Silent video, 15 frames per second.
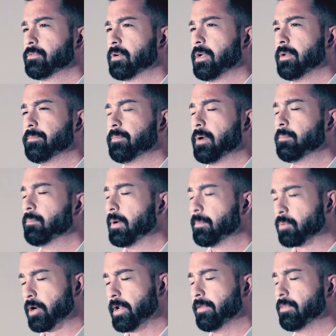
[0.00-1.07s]
right? My
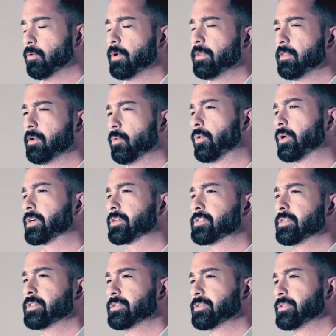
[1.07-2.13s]
brain, the way that it works
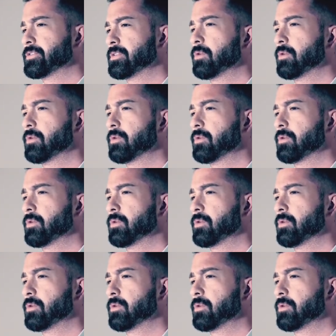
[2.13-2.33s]
is